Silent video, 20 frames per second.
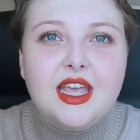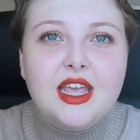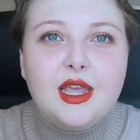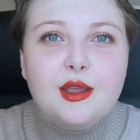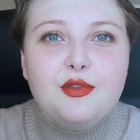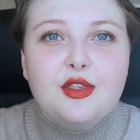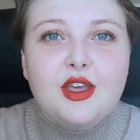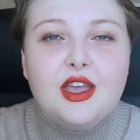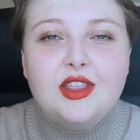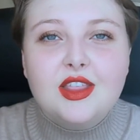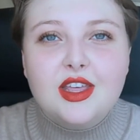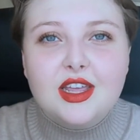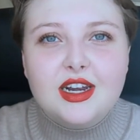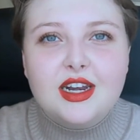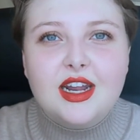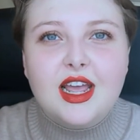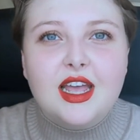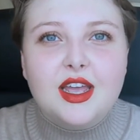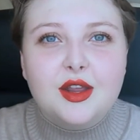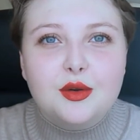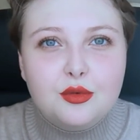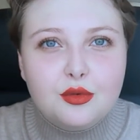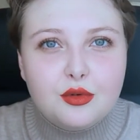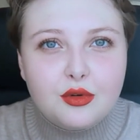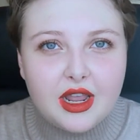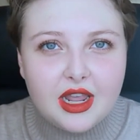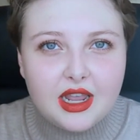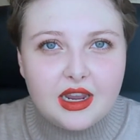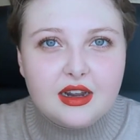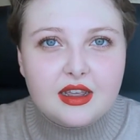If they then
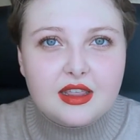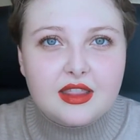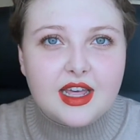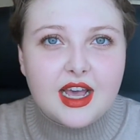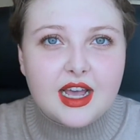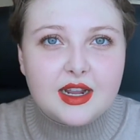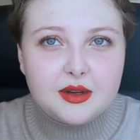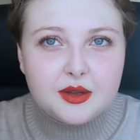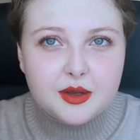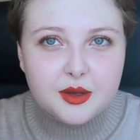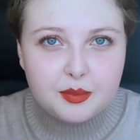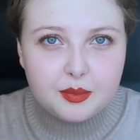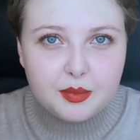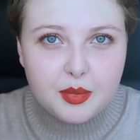read that